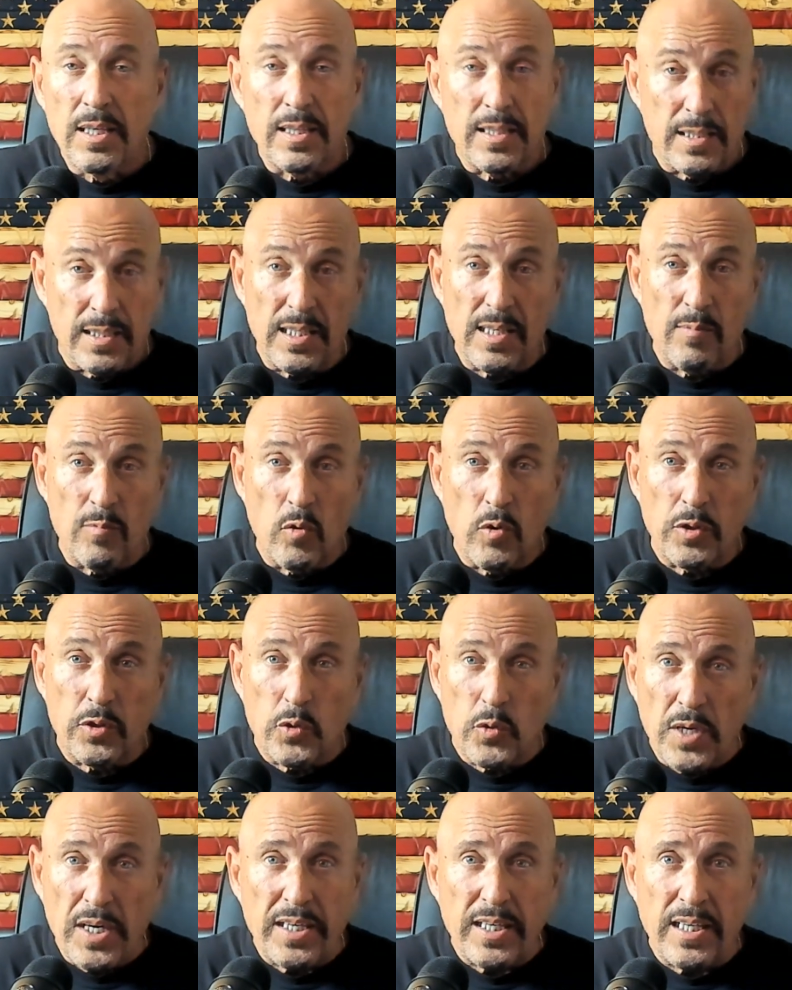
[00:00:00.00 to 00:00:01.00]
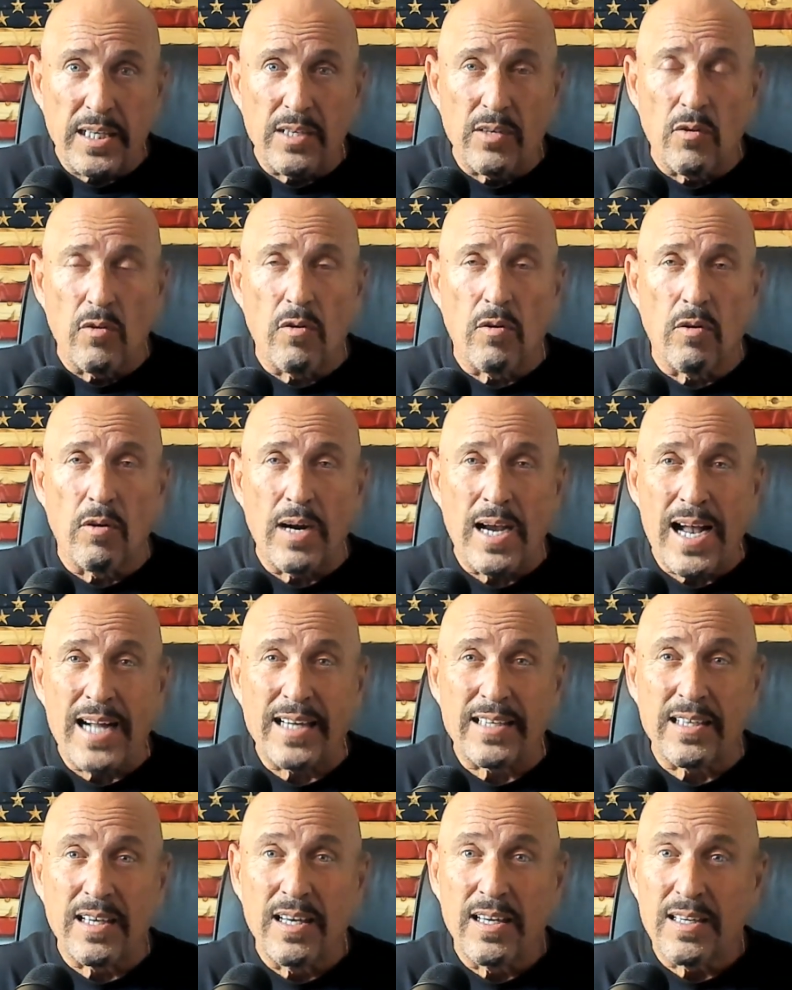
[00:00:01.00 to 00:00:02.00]
need more training, or
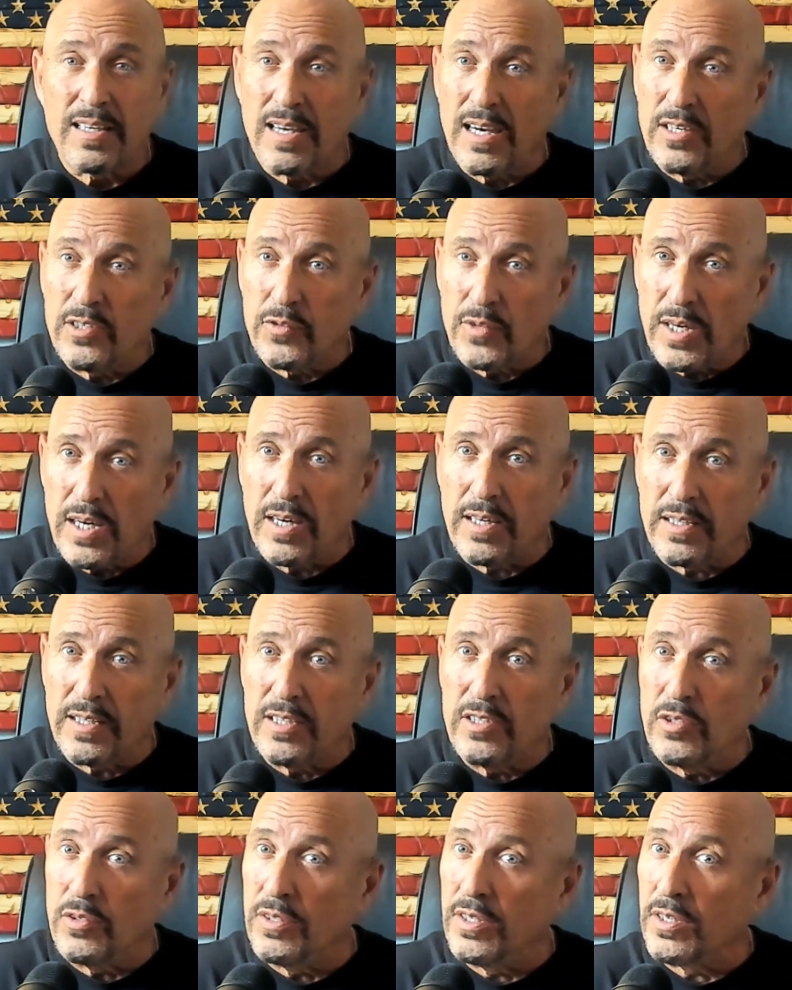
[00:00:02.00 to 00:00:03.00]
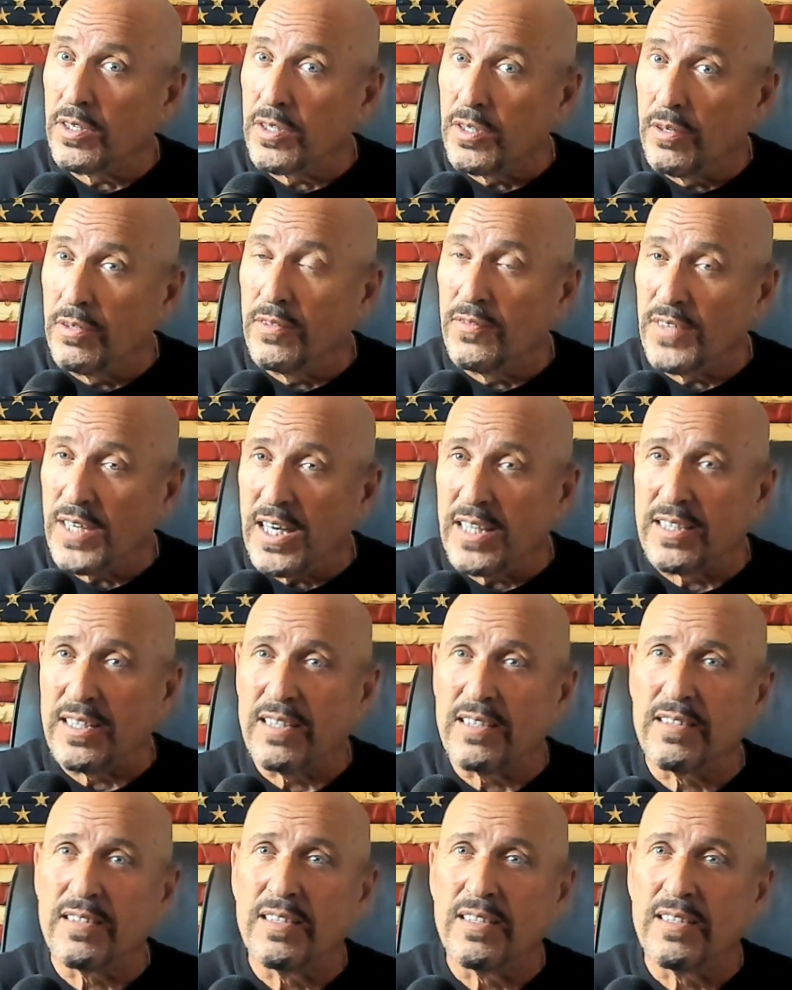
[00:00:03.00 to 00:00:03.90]
act contrarily to their code of ethics,